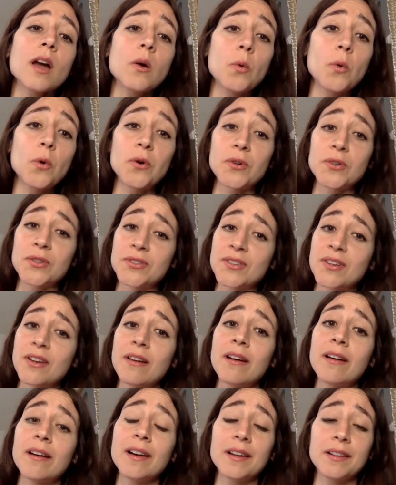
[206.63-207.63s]
was
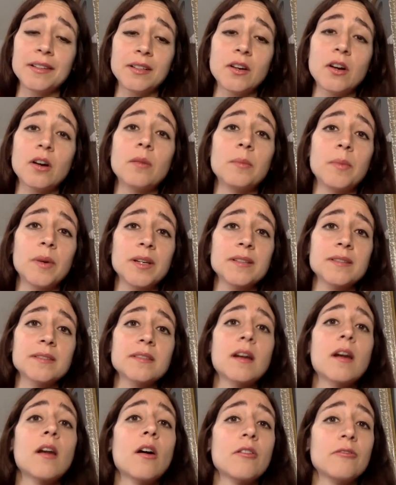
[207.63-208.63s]
airline companies start